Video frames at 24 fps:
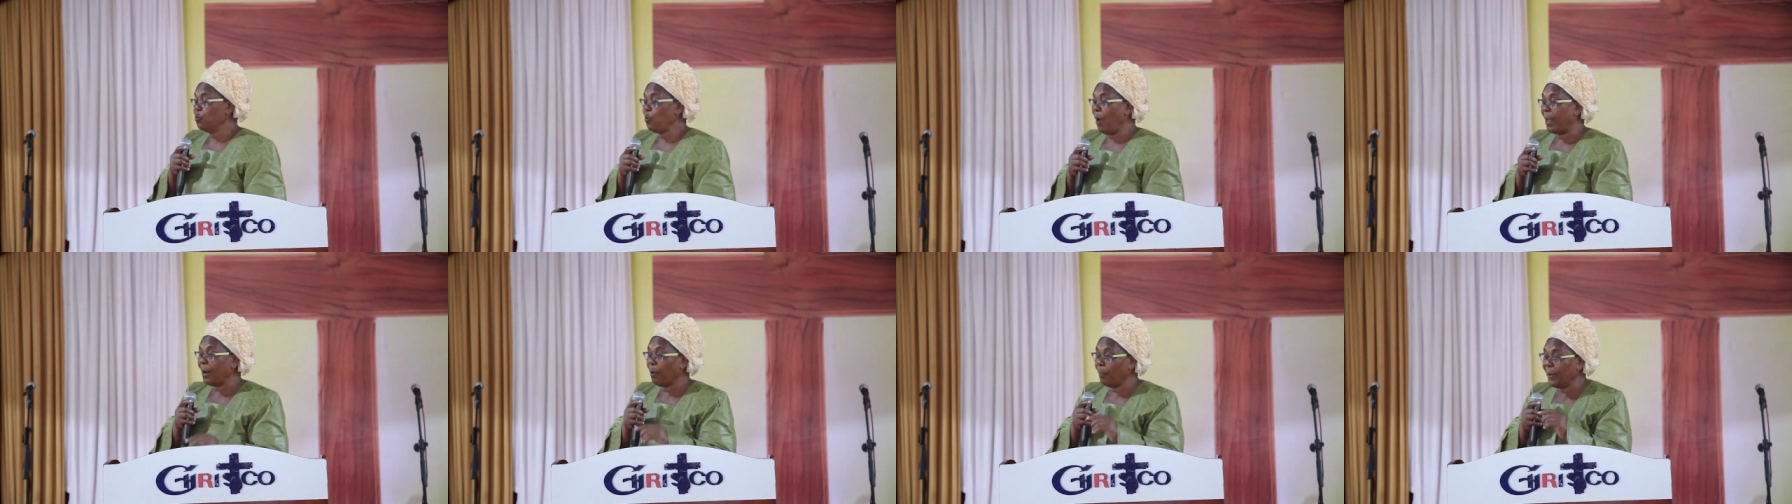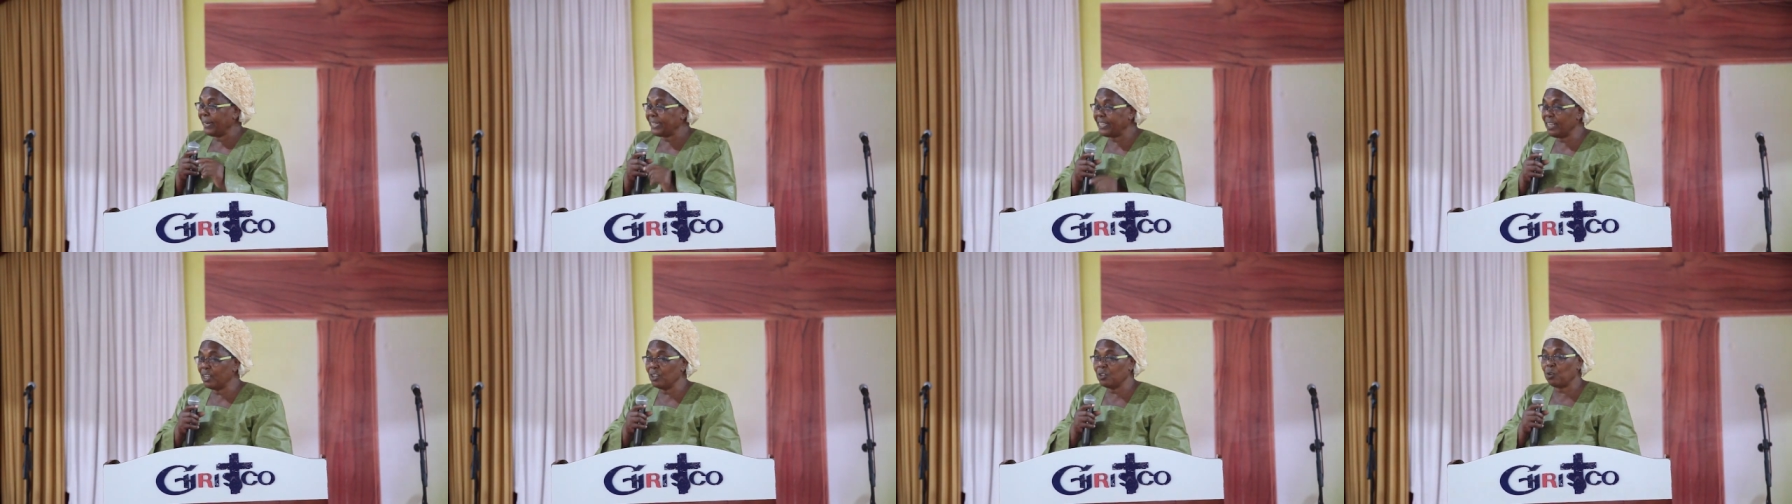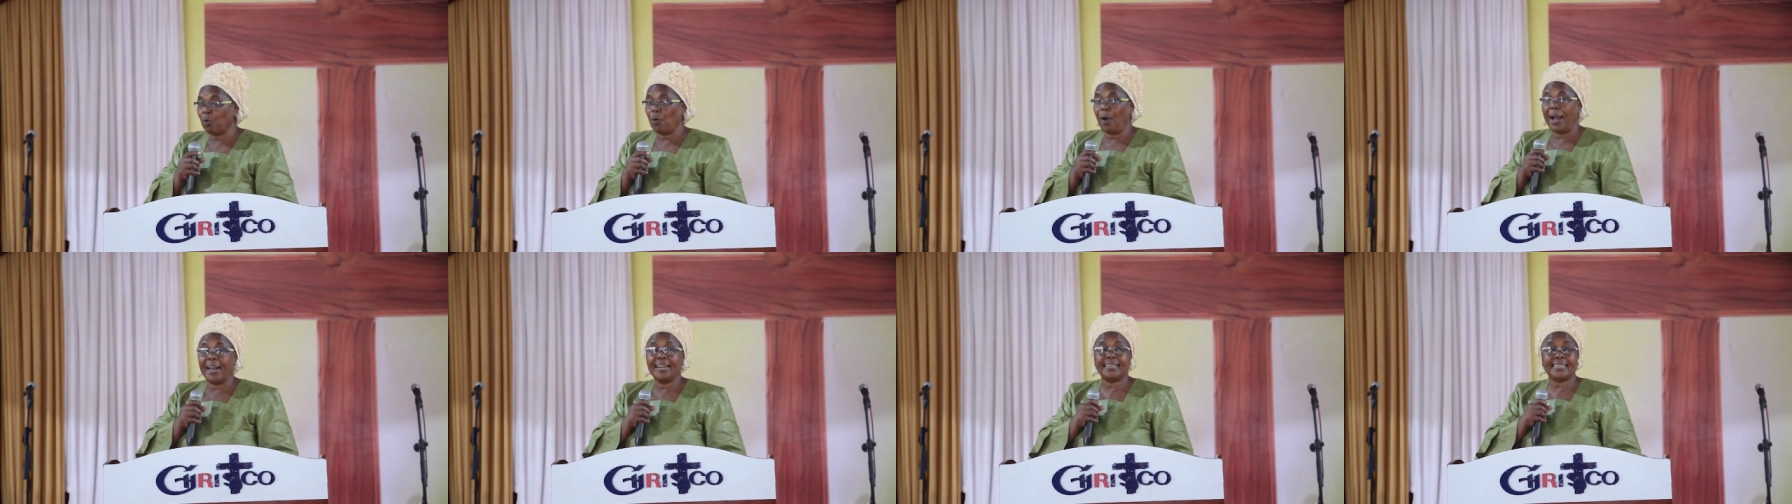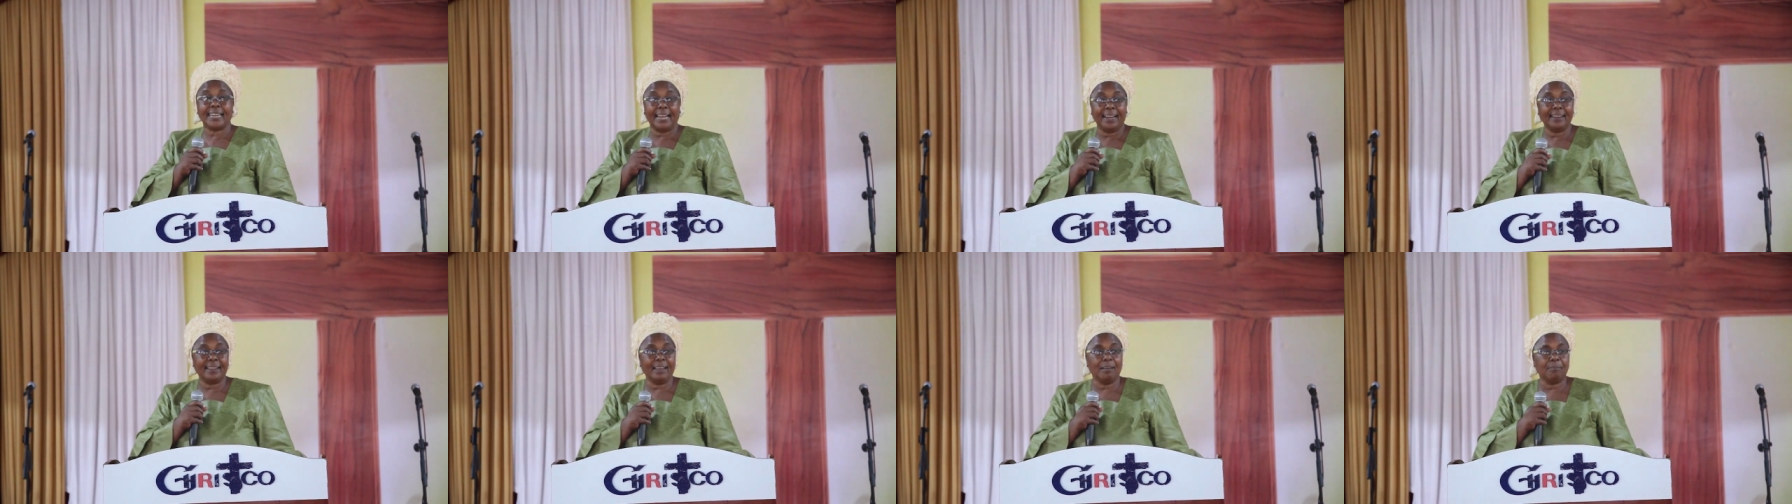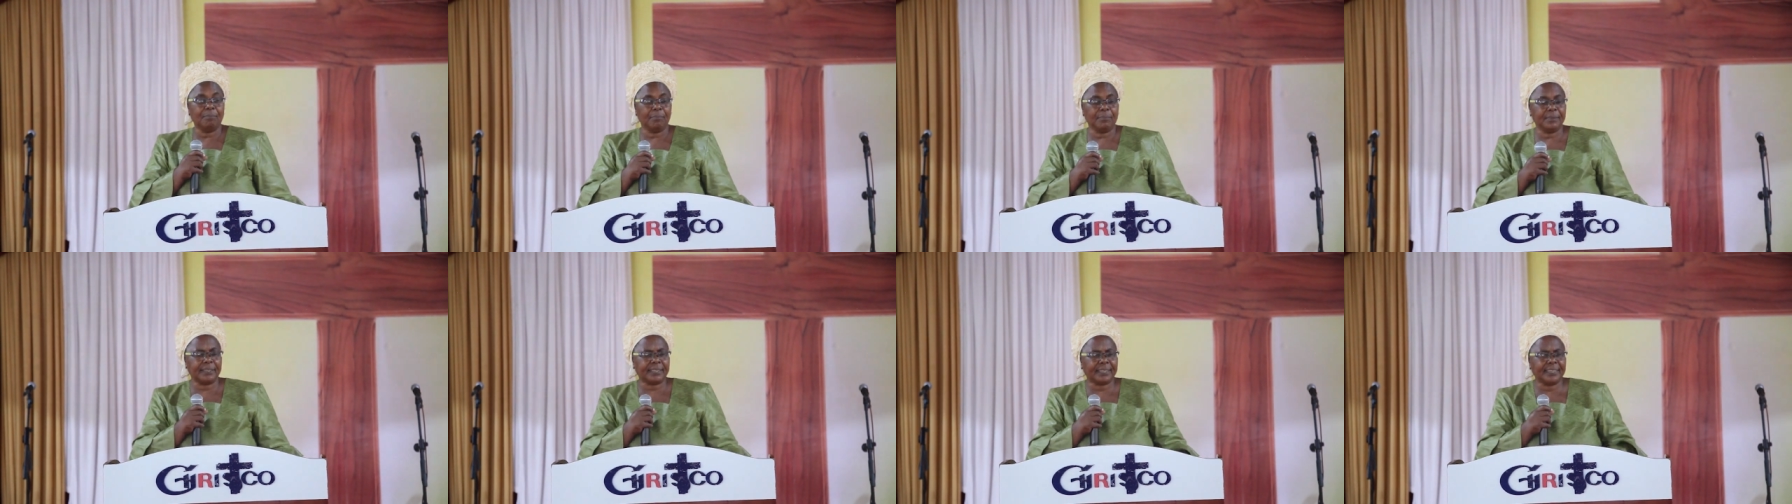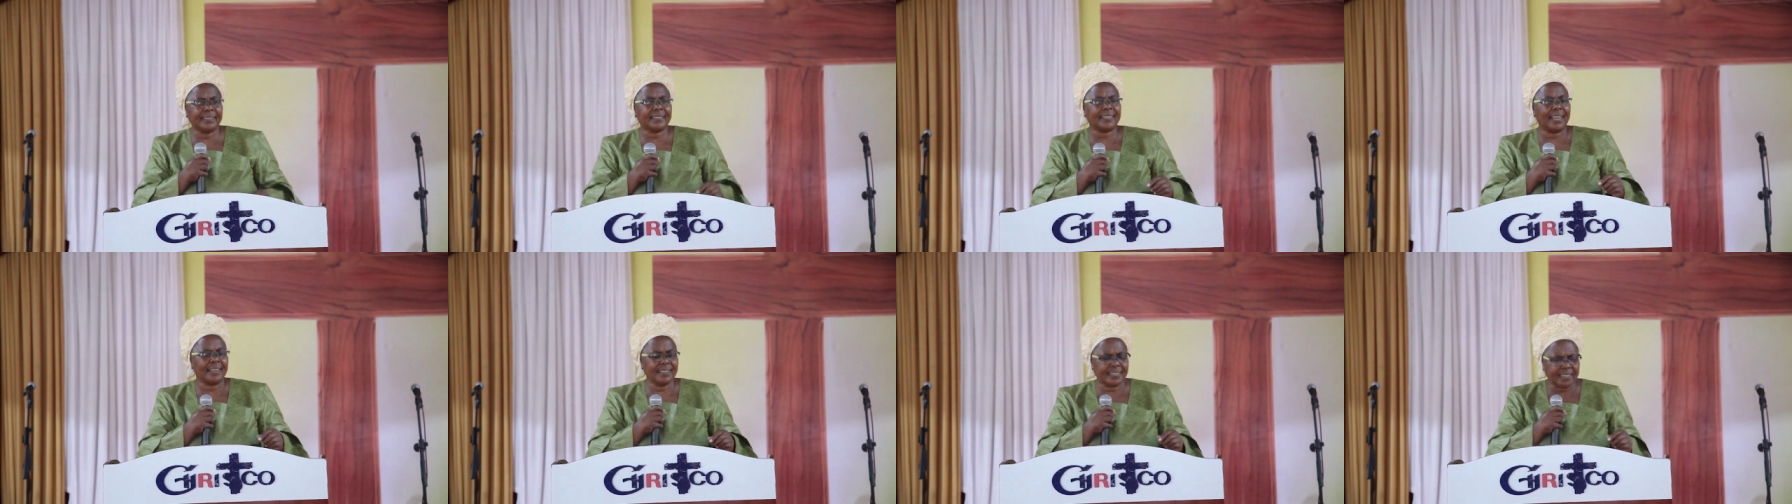You are waiting to go and tell them,
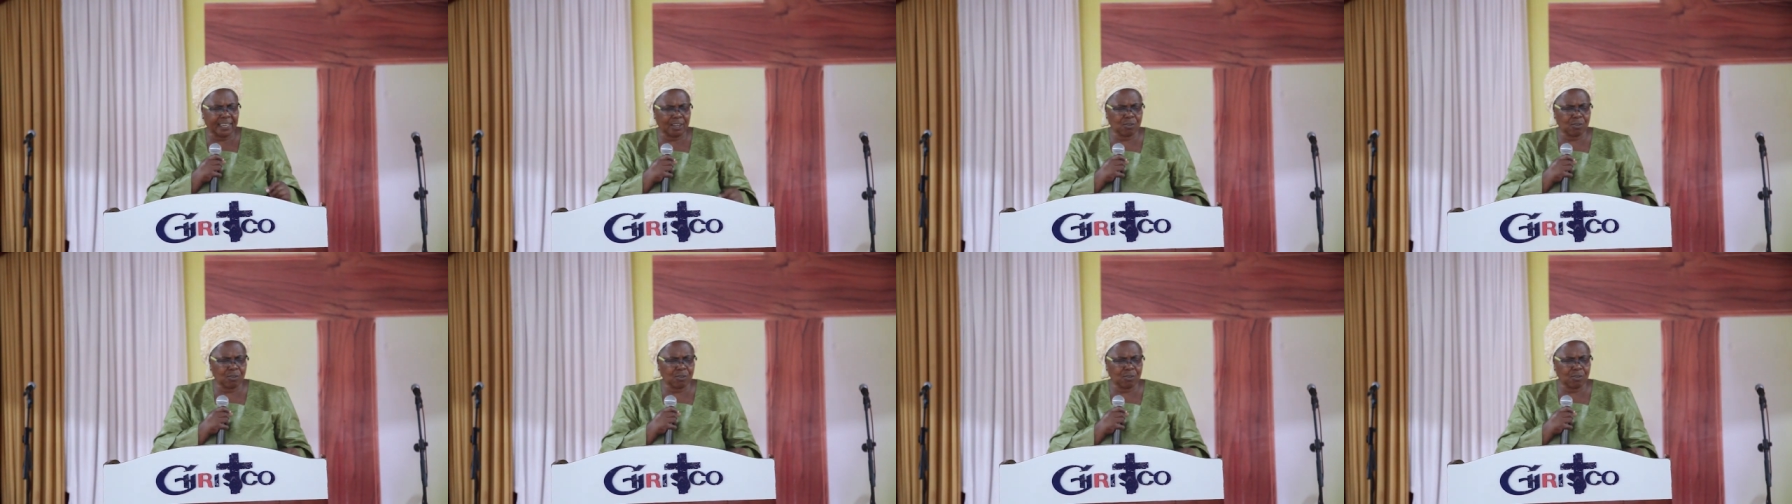Sister